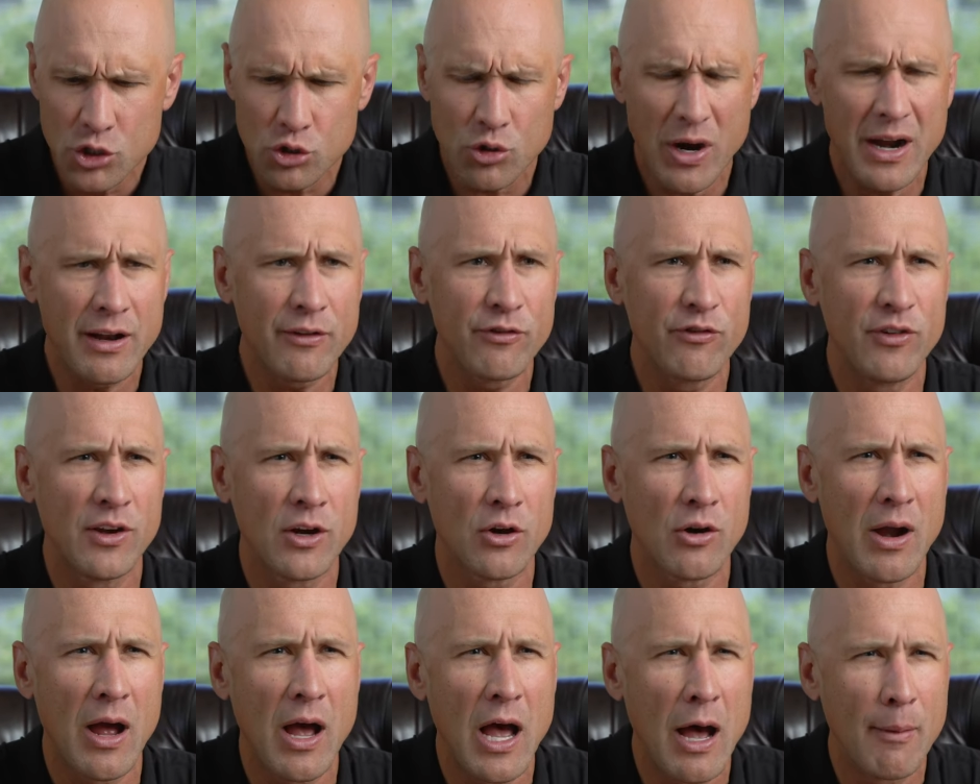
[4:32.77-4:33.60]
Try to
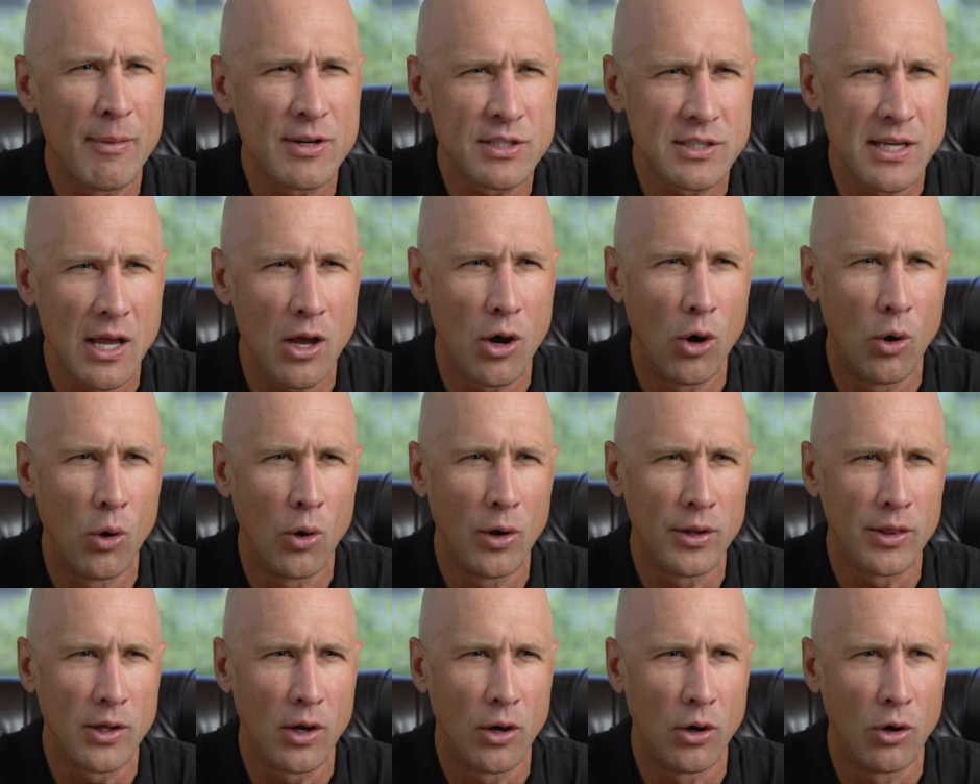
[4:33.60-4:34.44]
figure out how much they
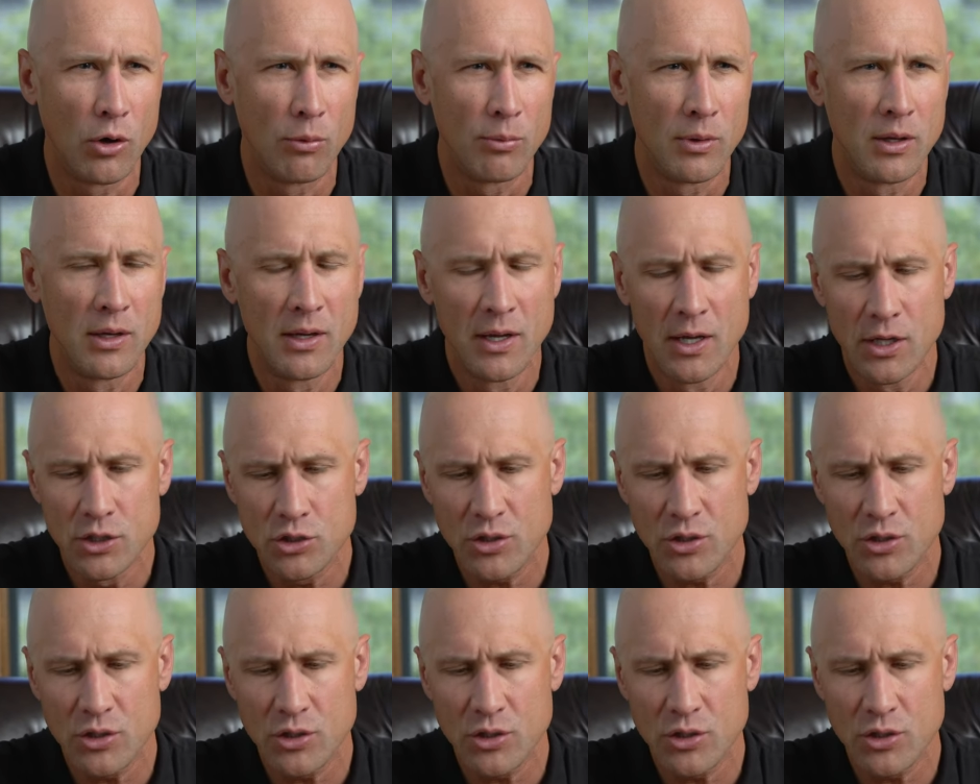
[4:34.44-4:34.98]
owe on the home.